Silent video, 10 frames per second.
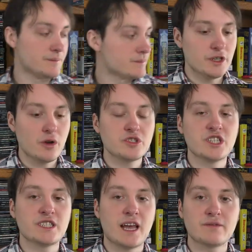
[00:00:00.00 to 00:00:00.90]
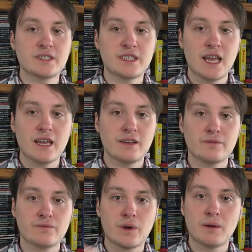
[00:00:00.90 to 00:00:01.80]
You don't just have to take
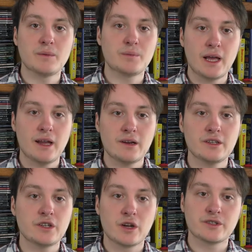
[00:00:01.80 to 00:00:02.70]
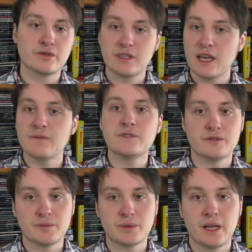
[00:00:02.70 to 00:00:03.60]
from a player, you can also give
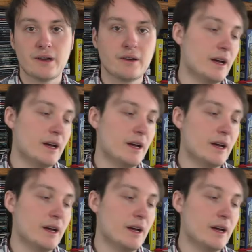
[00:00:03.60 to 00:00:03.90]
to a player.